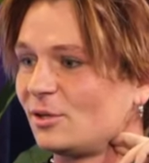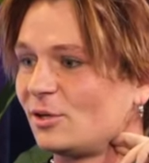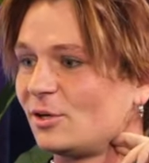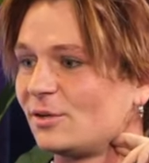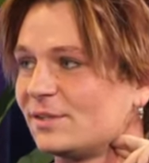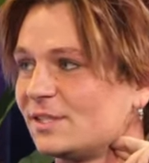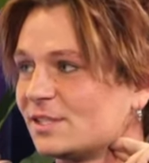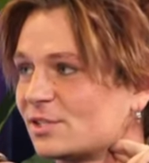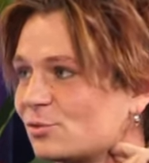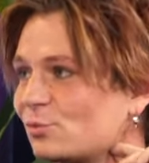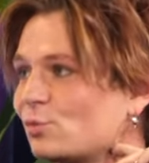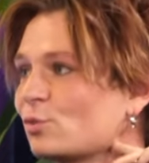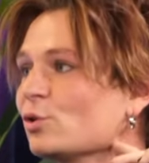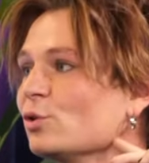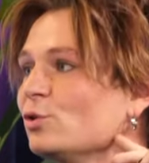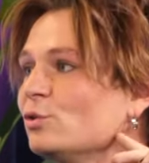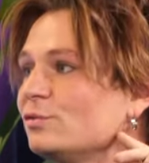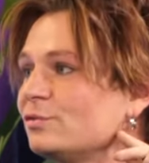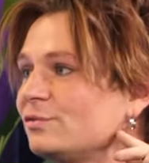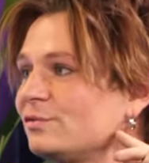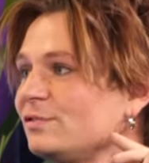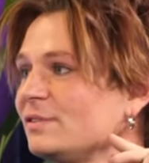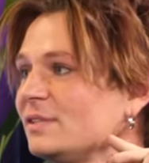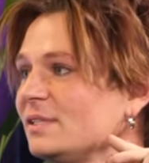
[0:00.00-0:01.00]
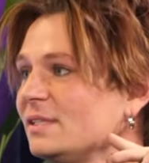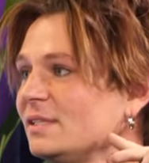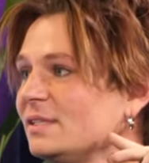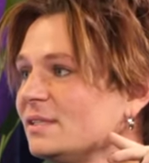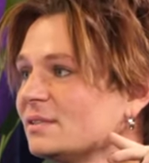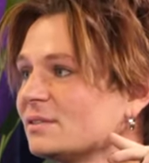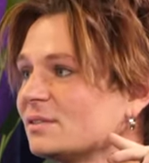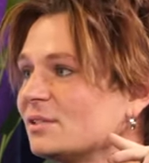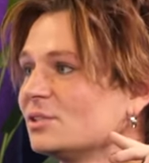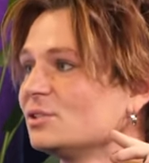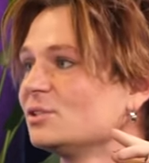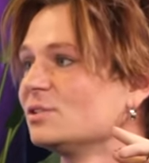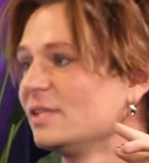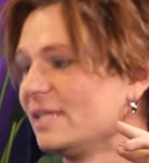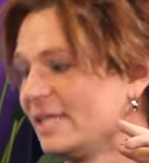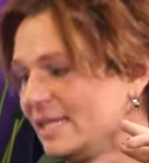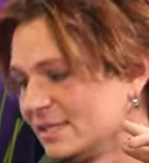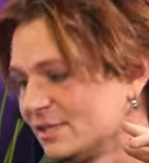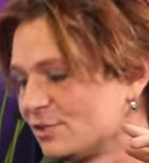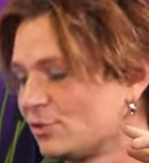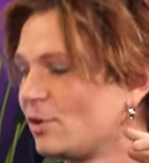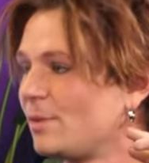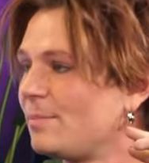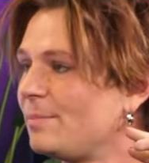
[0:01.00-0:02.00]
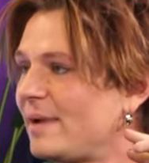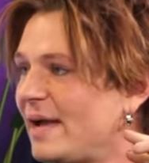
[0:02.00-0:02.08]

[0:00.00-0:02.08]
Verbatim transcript: on this roof into a